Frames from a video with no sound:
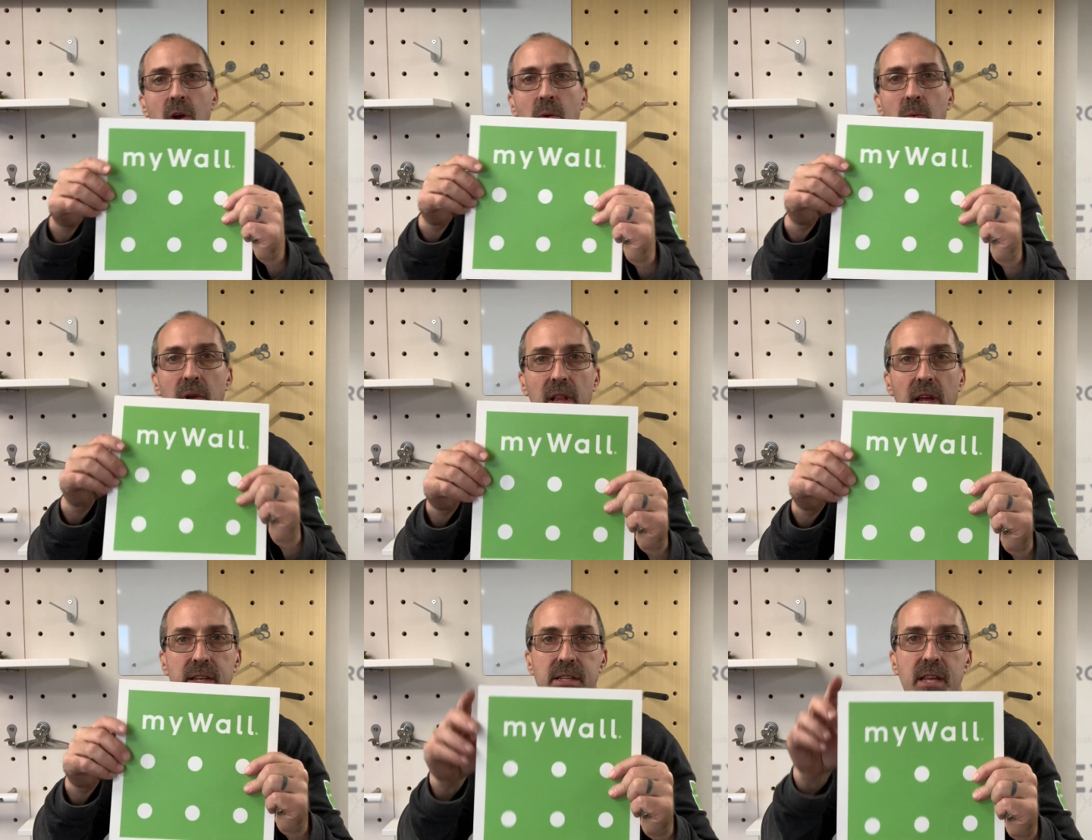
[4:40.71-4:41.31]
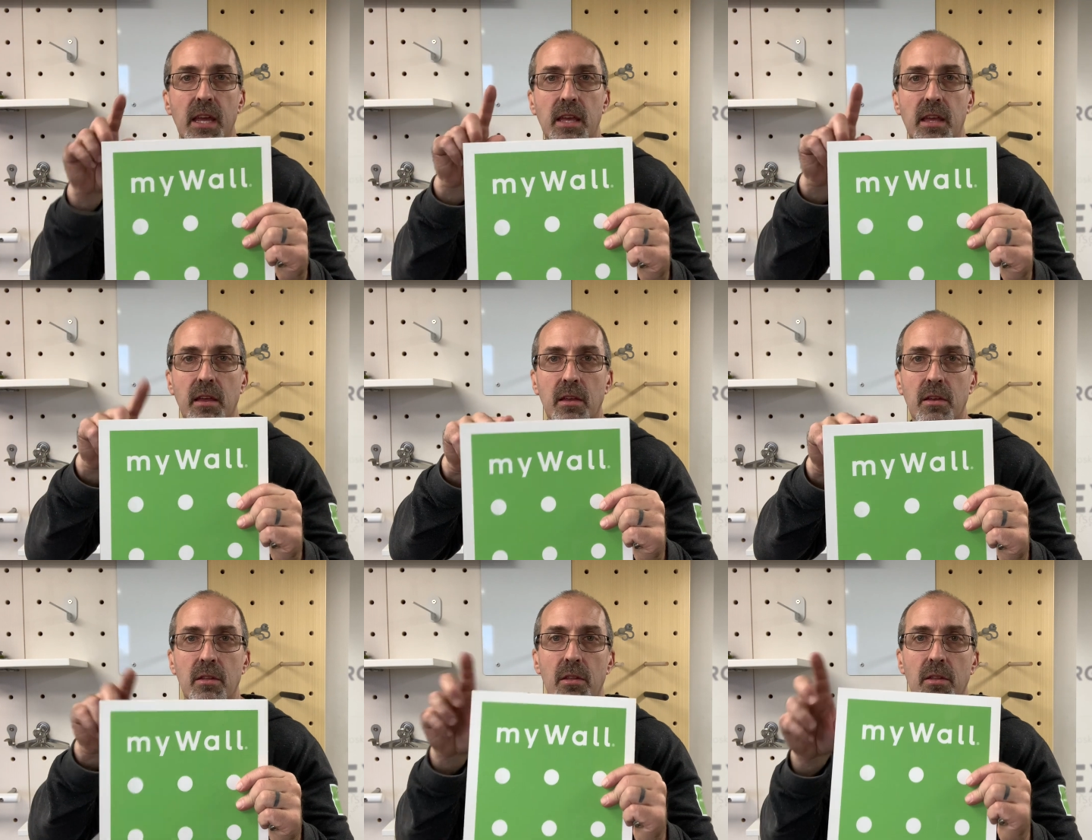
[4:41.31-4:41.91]
we like
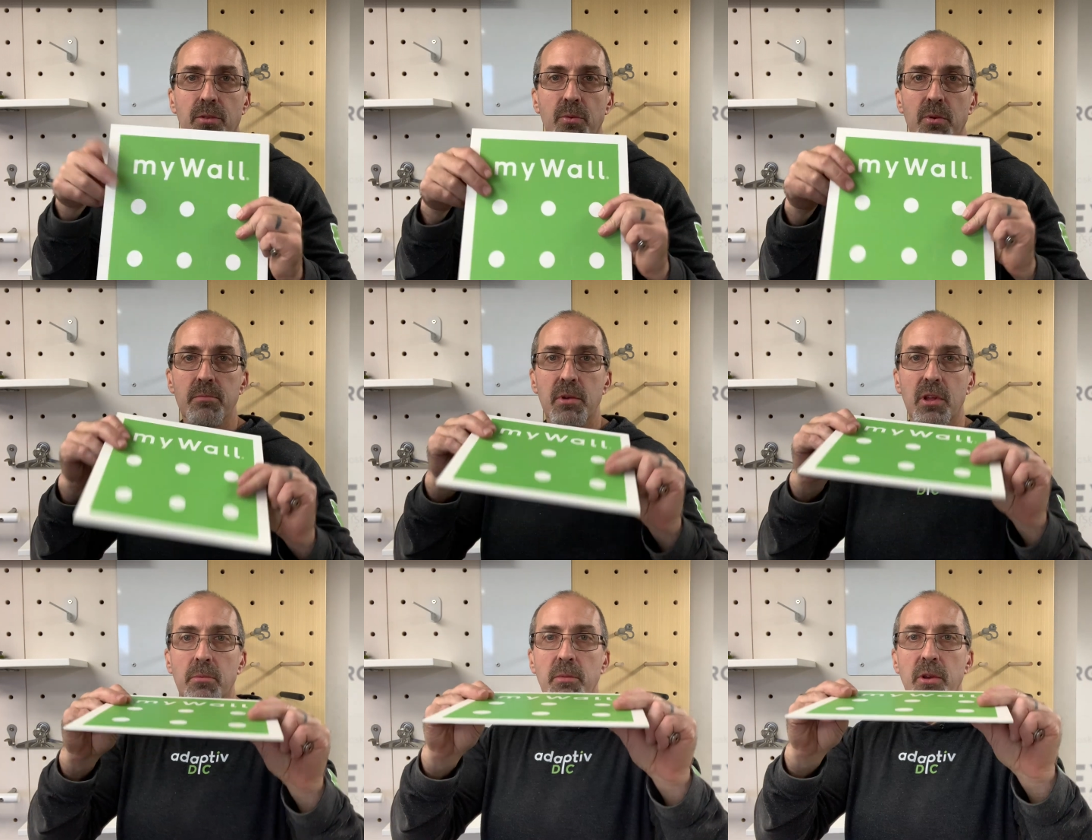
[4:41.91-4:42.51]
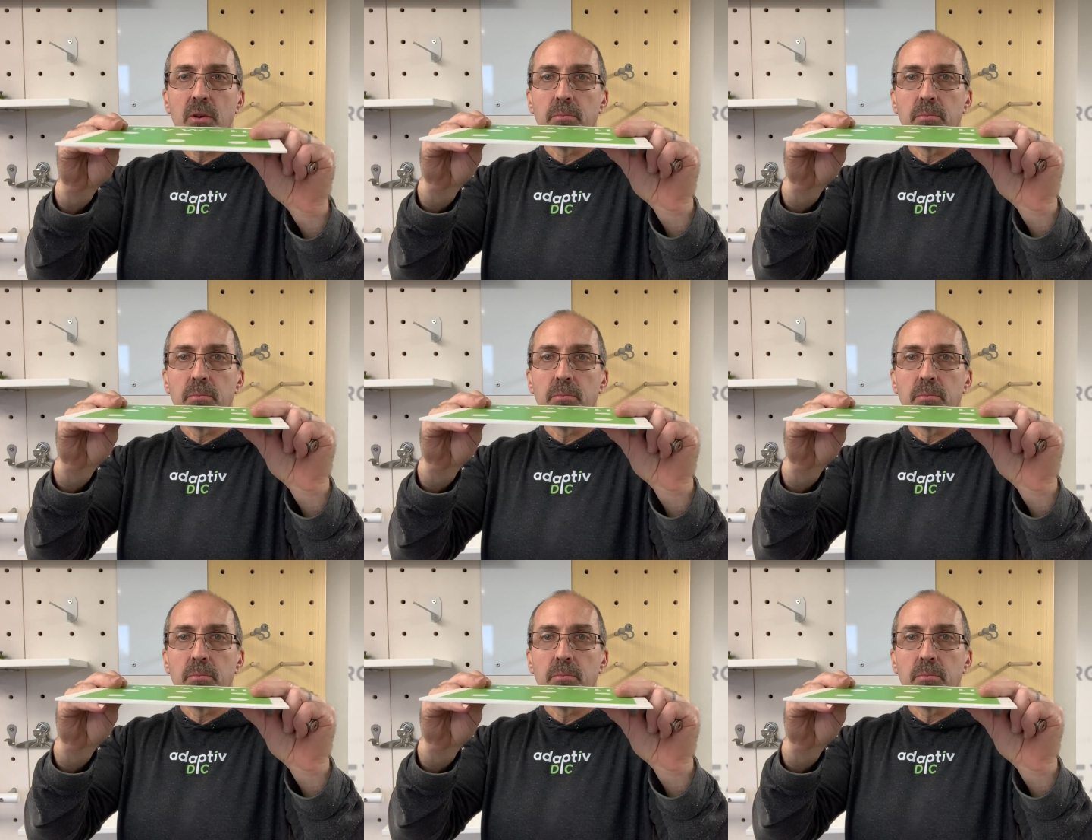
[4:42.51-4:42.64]
taking 3 millimeter